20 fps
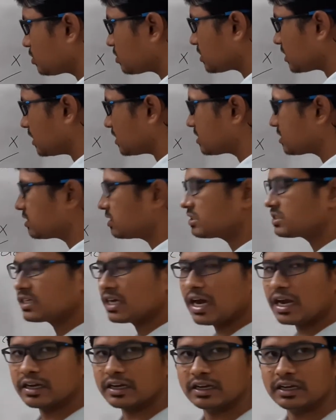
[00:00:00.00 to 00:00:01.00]
sends the
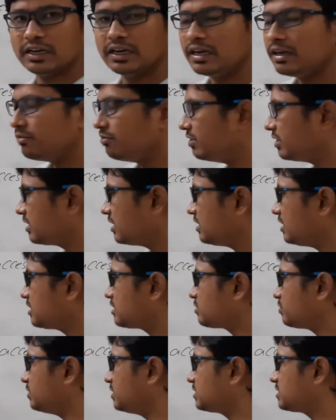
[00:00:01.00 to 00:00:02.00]
channel within its
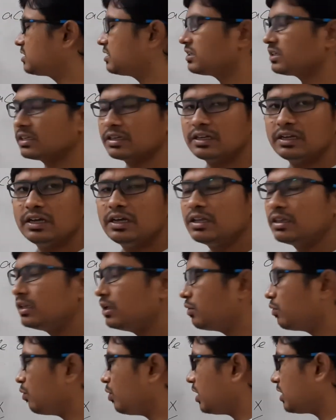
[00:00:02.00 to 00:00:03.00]
vicinity,
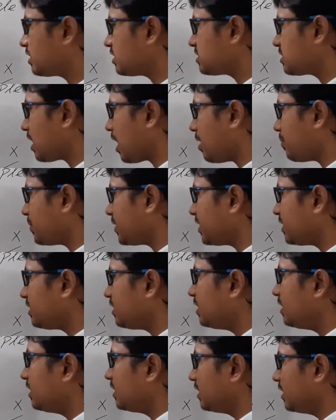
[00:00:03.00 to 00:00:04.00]
then what is happening?
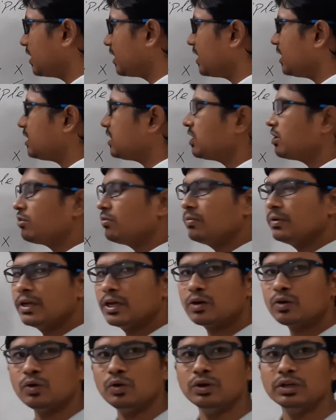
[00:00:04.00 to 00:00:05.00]
Again, there will be a
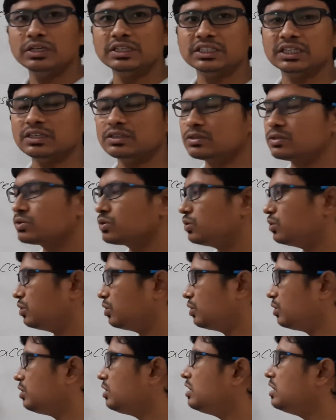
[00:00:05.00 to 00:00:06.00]
collision.
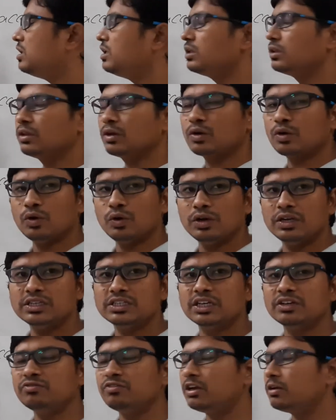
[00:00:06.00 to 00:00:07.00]
So, the
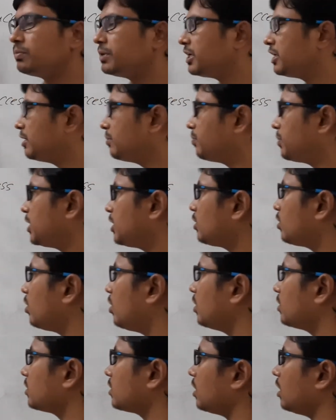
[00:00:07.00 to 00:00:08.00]
collision will be depend
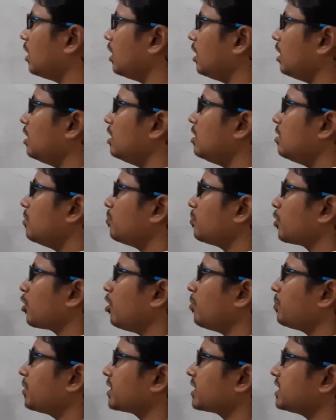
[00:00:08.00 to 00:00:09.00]
on the
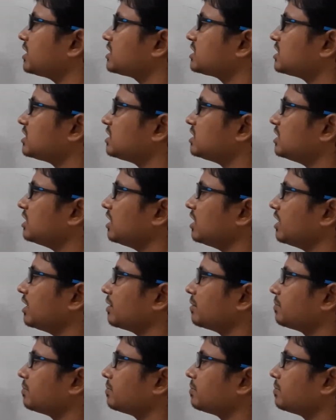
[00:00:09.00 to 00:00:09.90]
propagation delay.